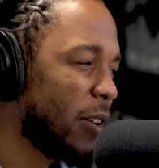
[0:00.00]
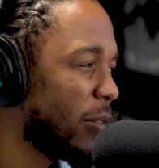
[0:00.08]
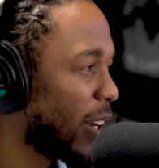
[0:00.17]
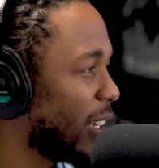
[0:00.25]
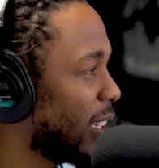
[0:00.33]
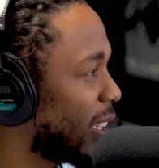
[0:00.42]

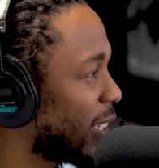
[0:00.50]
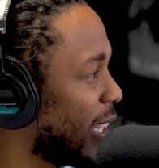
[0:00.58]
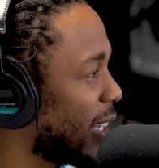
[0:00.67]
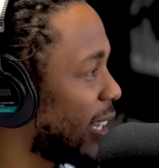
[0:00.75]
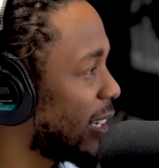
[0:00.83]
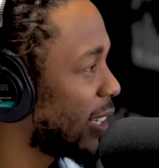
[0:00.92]
when I look at
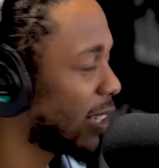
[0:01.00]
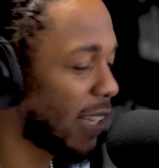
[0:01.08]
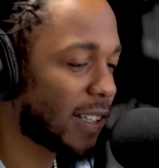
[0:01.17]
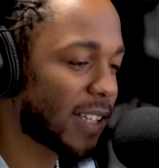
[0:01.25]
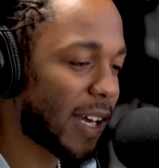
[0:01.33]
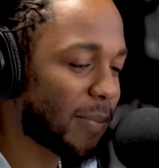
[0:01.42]
that and I look at
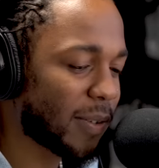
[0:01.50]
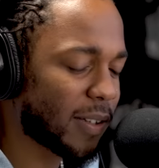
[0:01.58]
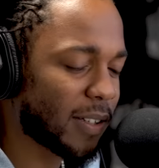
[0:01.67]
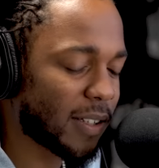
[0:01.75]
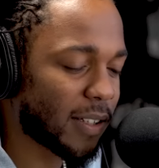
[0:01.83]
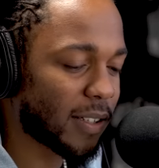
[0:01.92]
that type of
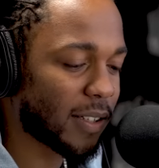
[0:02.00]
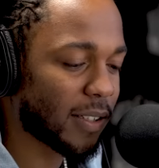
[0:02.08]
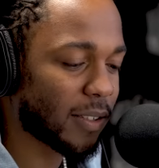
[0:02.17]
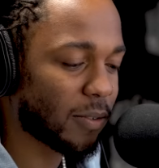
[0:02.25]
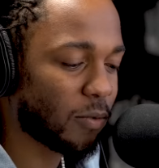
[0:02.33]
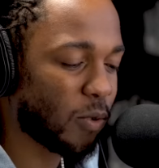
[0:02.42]

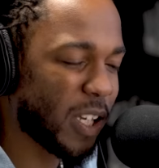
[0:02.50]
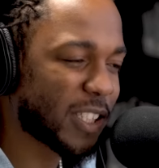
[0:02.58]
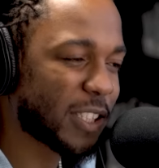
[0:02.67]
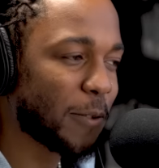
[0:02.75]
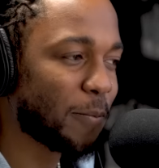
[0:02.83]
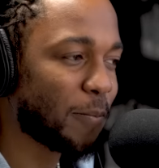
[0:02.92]

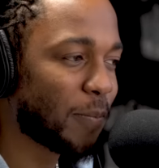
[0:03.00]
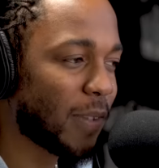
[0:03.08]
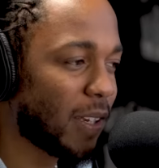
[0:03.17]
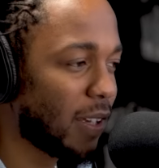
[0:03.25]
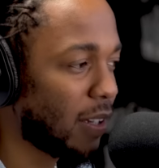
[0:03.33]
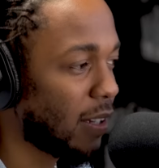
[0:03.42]
wisdom,
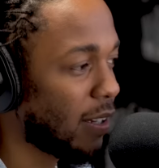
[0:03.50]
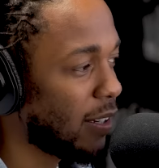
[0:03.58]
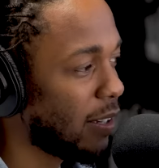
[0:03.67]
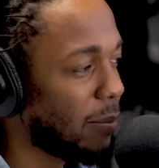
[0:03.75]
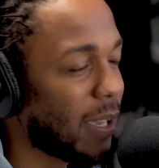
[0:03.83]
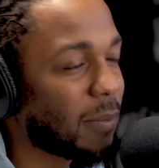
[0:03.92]

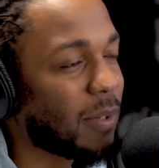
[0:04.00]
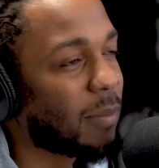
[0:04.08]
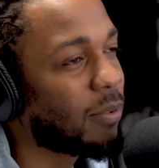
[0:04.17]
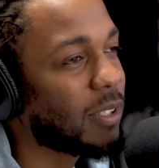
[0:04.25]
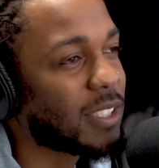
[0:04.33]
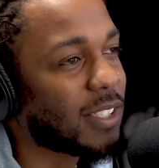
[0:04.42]
it make me
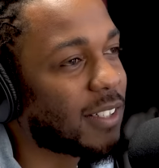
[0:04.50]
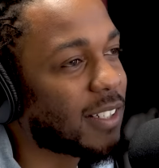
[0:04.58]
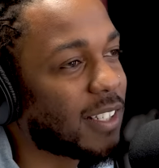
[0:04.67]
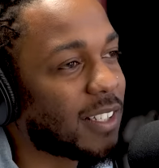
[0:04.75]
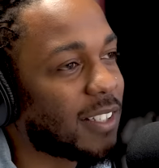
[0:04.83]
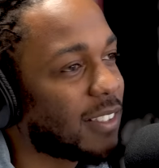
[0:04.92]
appreciate
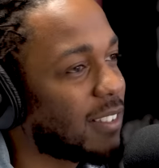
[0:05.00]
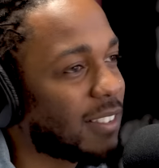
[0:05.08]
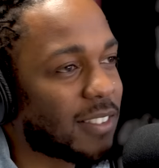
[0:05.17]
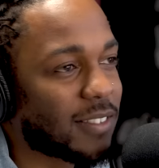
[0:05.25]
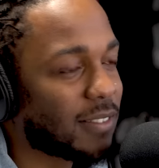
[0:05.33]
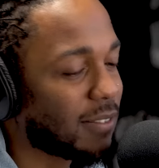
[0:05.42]
it,
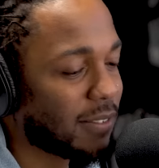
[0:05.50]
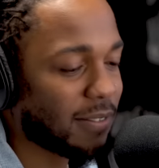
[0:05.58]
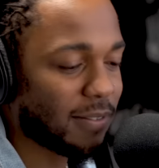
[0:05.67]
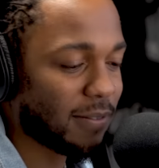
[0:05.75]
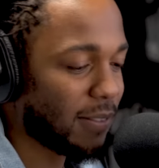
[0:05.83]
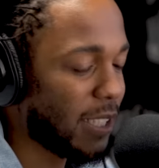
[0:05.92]

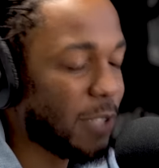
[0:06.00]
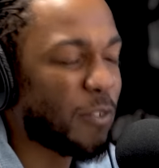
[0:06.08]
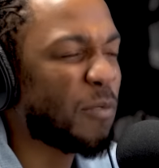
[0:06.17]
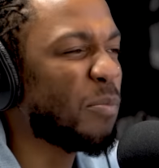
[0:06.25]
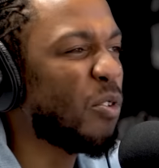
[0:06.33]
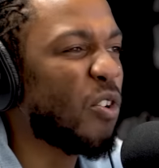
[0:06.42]
even
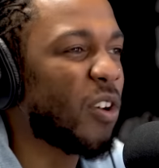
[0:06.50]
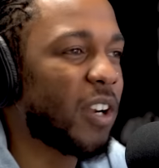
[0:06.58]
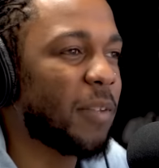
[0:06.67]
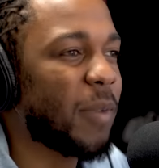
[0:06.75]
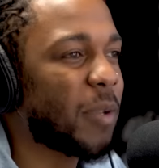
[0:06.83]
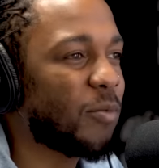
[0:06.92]
more,
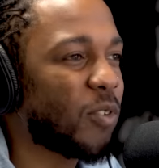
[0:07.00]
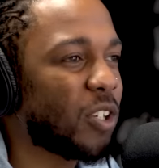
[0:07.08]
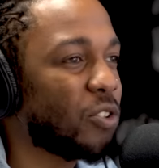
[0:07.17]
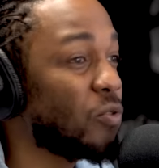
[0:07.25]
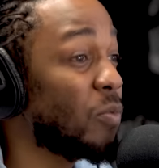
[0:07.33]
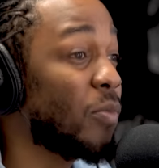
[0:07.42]
and make me want to
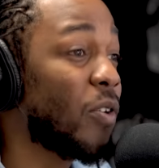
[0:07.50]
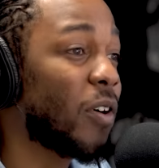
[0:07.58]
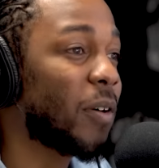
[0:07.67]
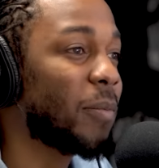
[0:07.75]
do more.